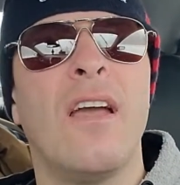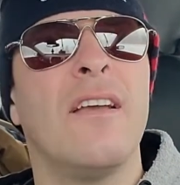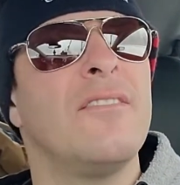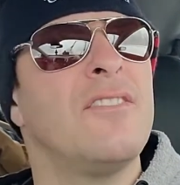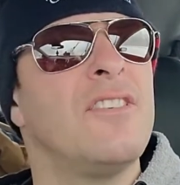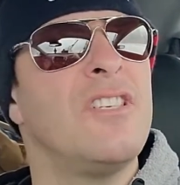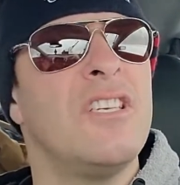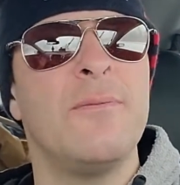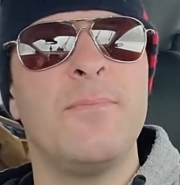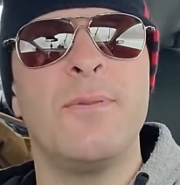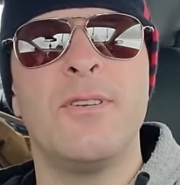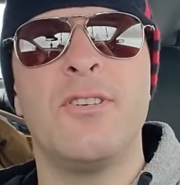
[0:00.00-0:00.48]

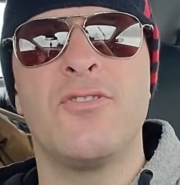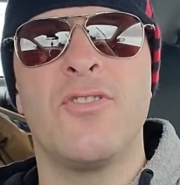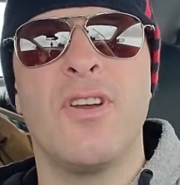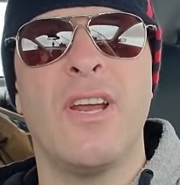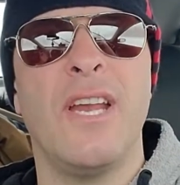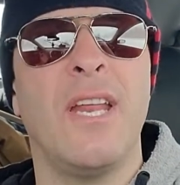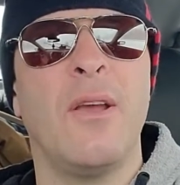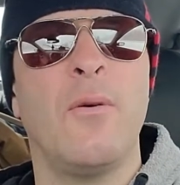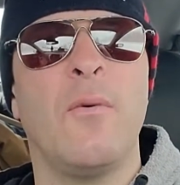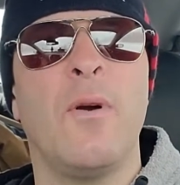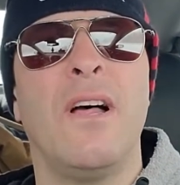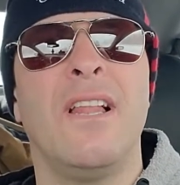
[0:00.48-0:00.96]
She's been
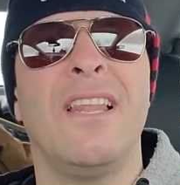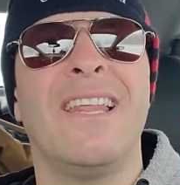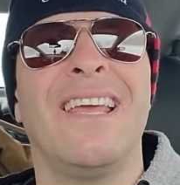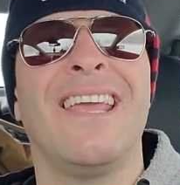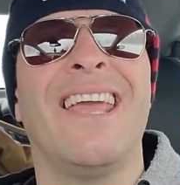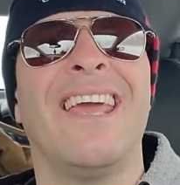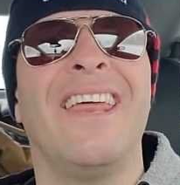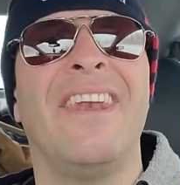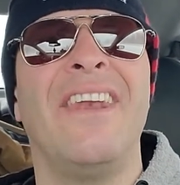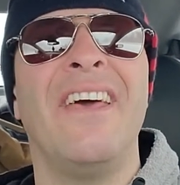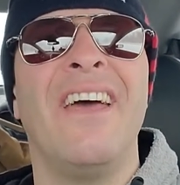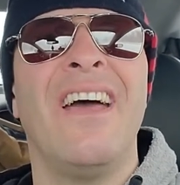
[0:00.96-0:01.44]
training well.
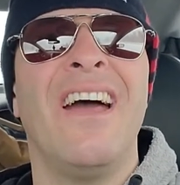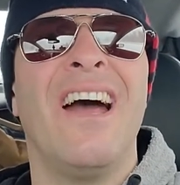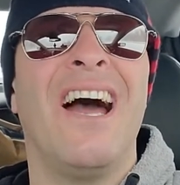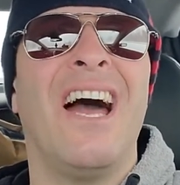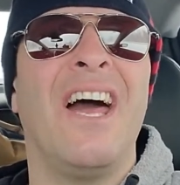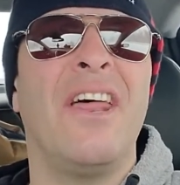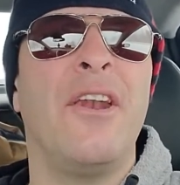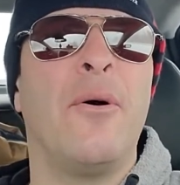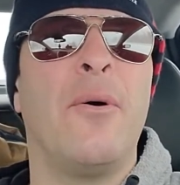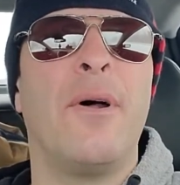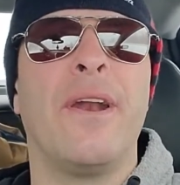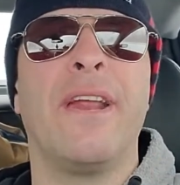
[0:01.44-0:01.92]
Again,
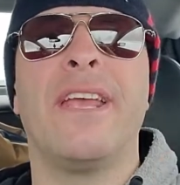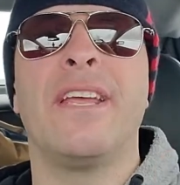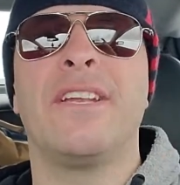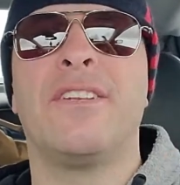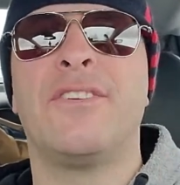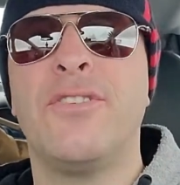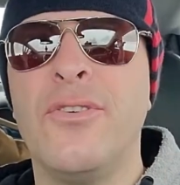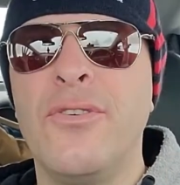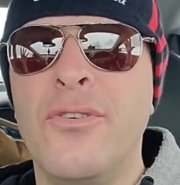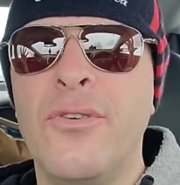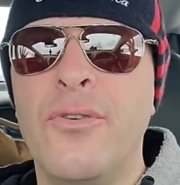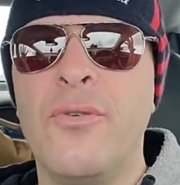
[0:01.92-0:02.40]
I don't want to get
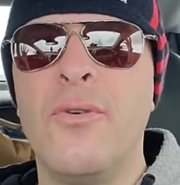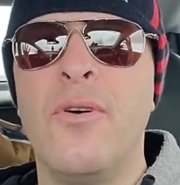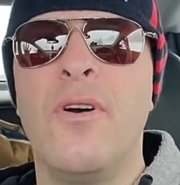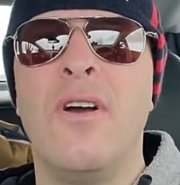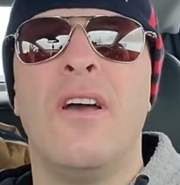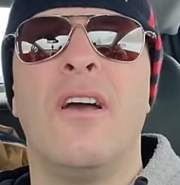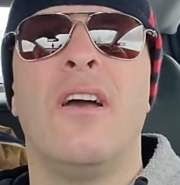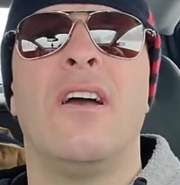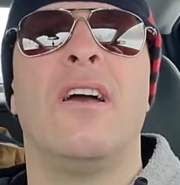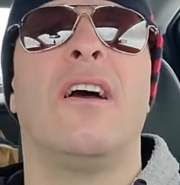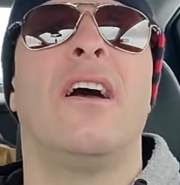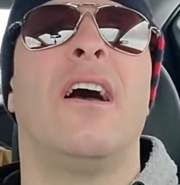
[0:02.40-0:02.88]
too,
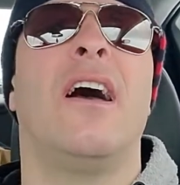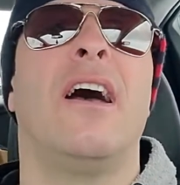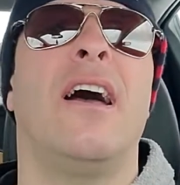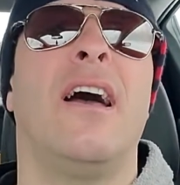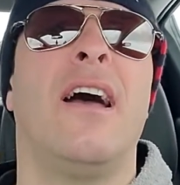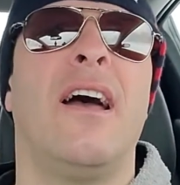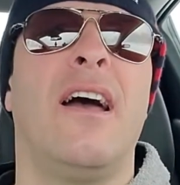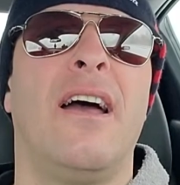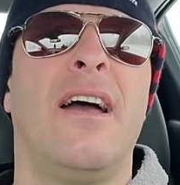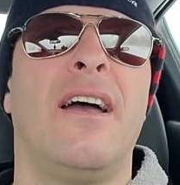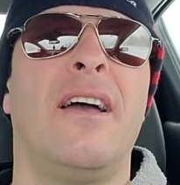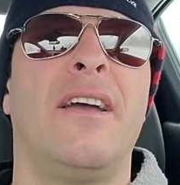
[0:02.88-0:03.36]

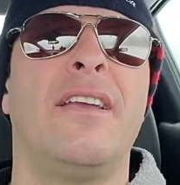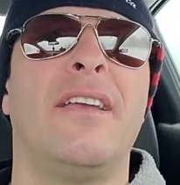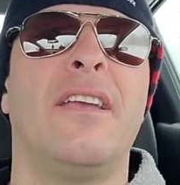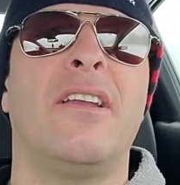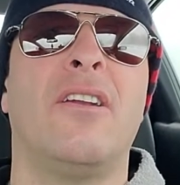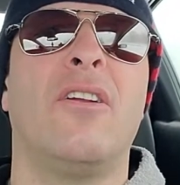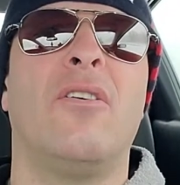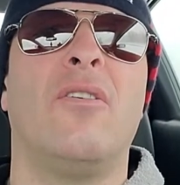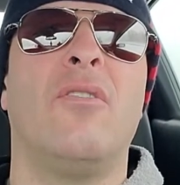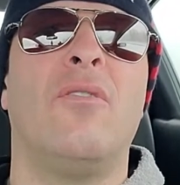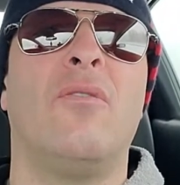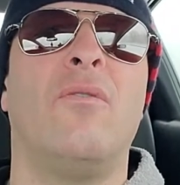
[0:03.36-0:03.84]
I
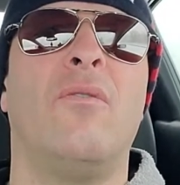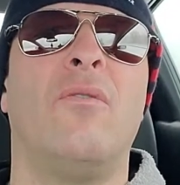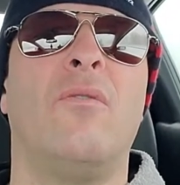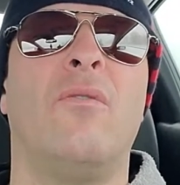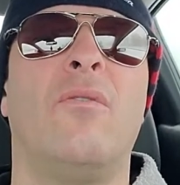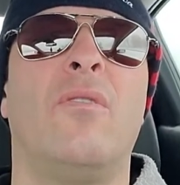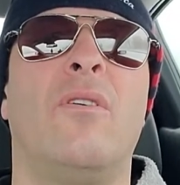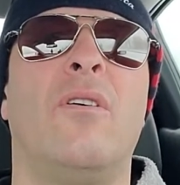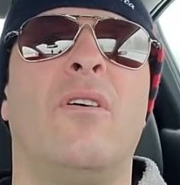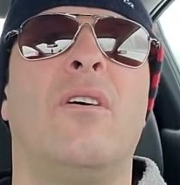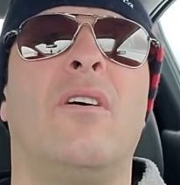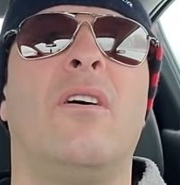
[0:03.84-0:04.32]

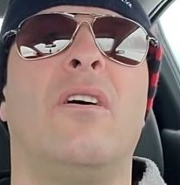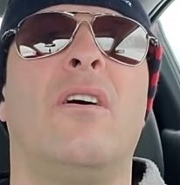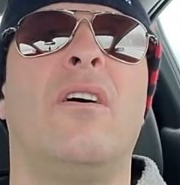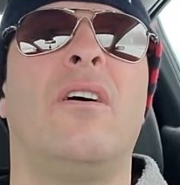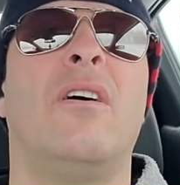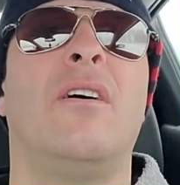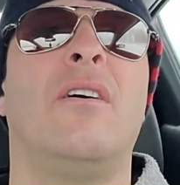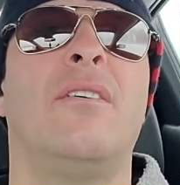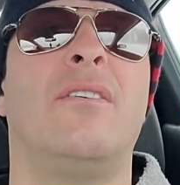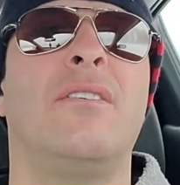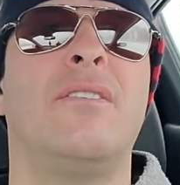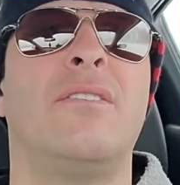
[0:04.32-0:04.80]

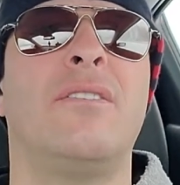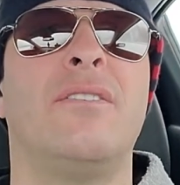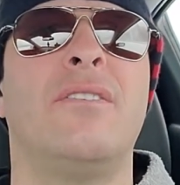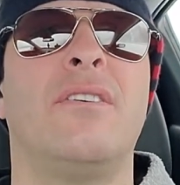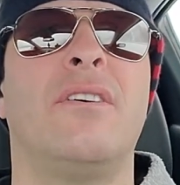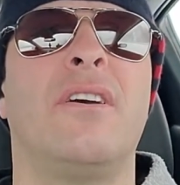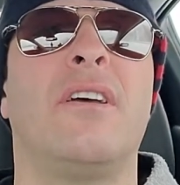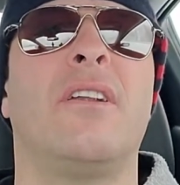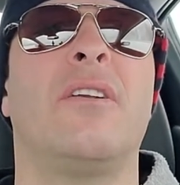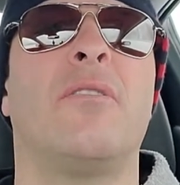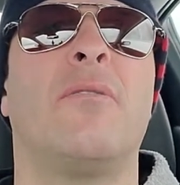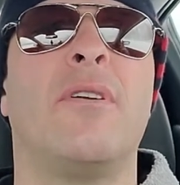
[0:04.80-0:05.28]

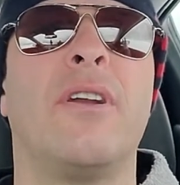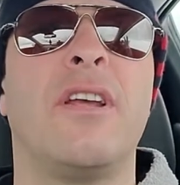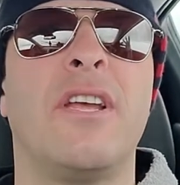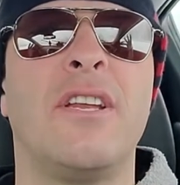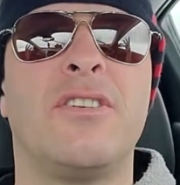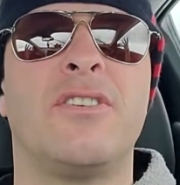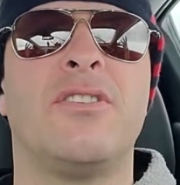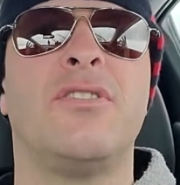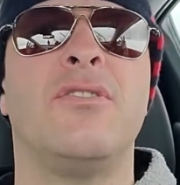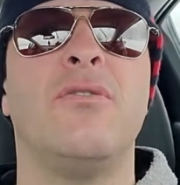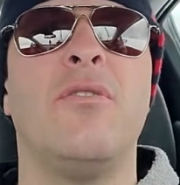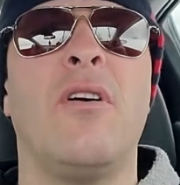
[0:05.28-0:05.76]
don't want to
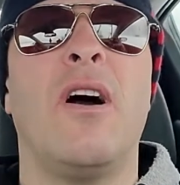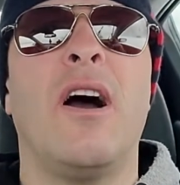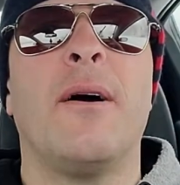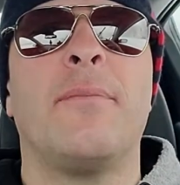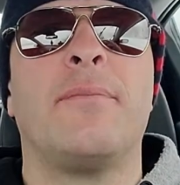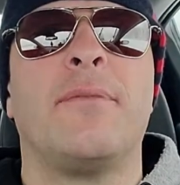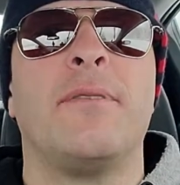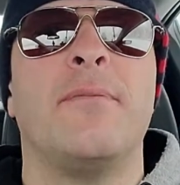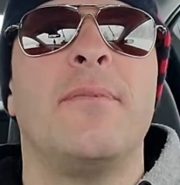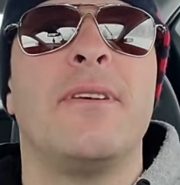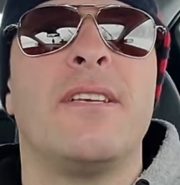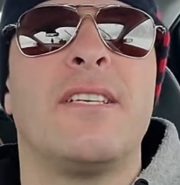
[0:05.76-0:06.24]
get too
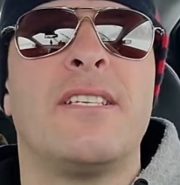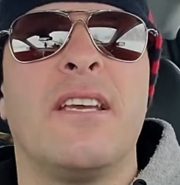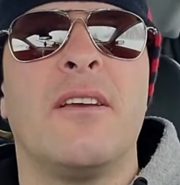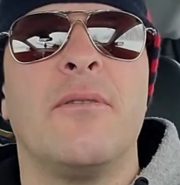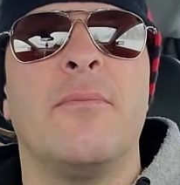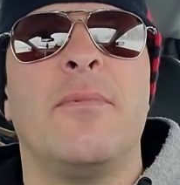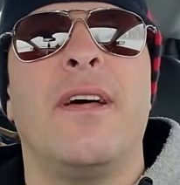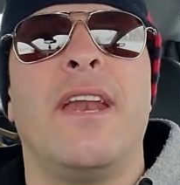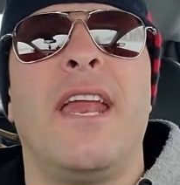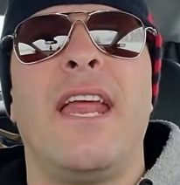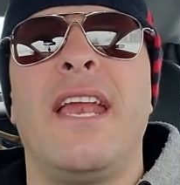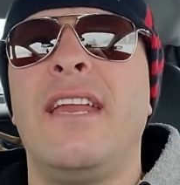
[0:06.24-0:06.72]
optimistic
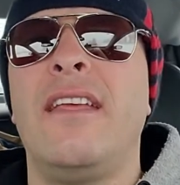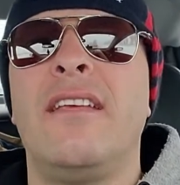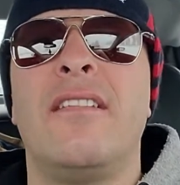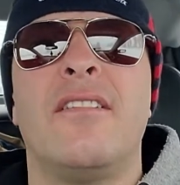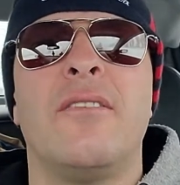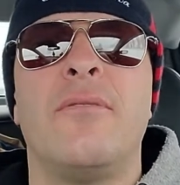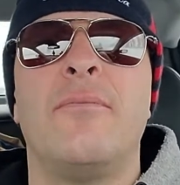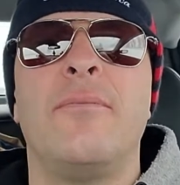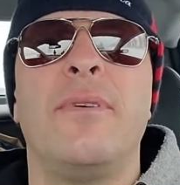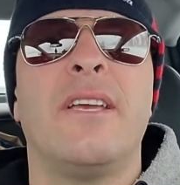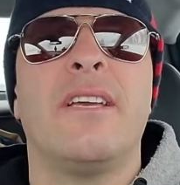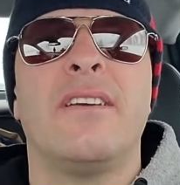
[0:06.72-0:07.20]
about any of
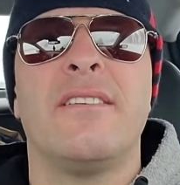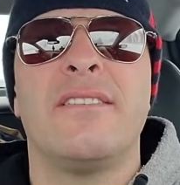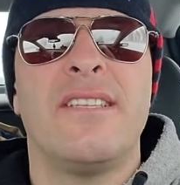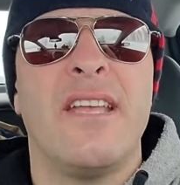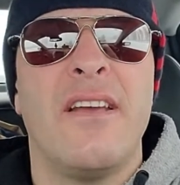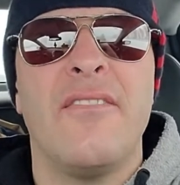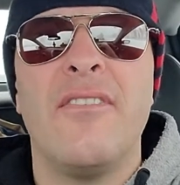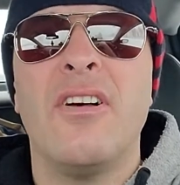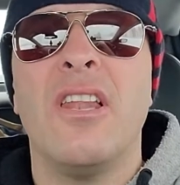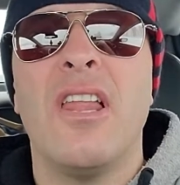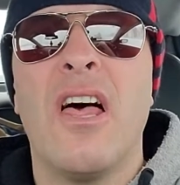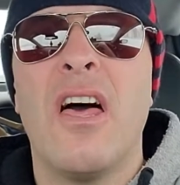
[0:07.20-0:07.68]
them because they
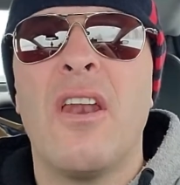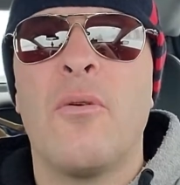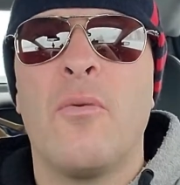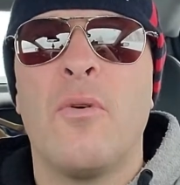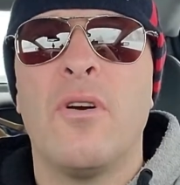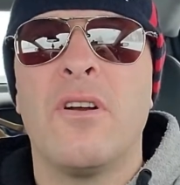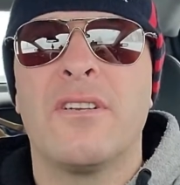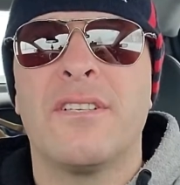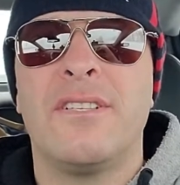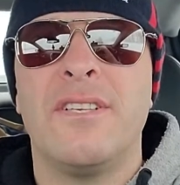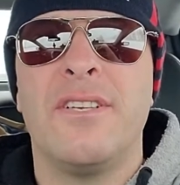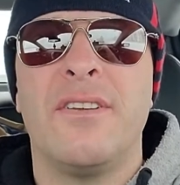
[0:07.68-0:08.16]
have a lot of
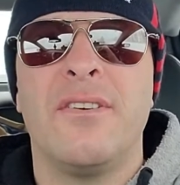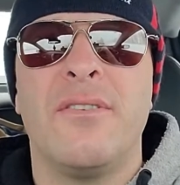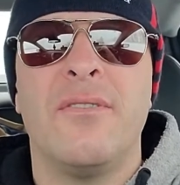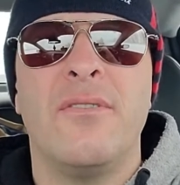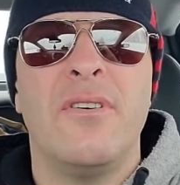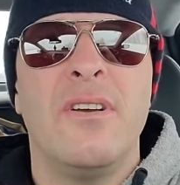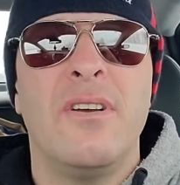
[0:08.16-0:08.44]
work to do.